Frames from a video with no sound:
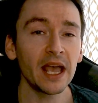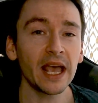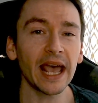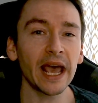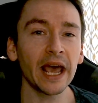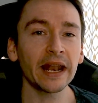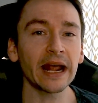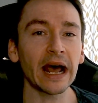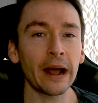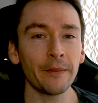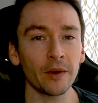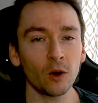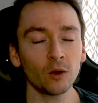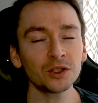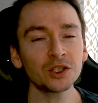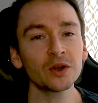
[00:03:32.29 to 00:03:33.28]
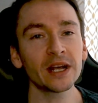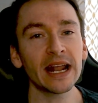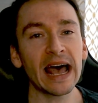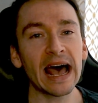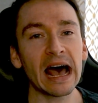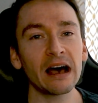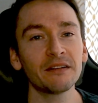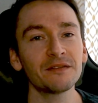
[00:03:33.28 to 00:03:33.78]
And I'm also going to
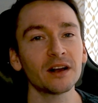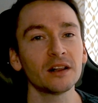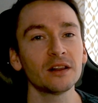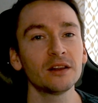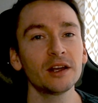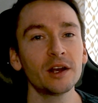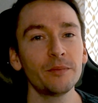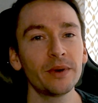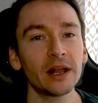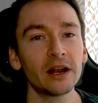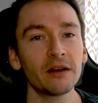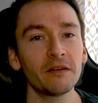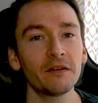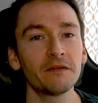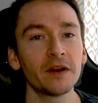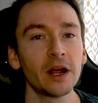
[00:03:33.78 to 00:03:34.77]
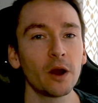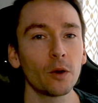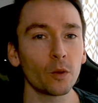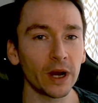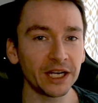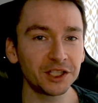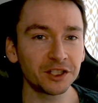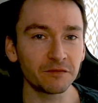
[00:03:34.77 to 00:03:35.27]
have a little bit of
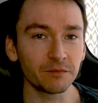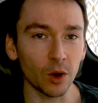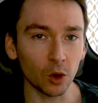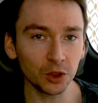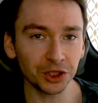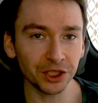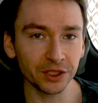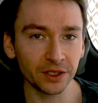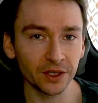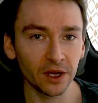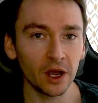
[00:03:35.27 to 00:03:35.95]
range of motion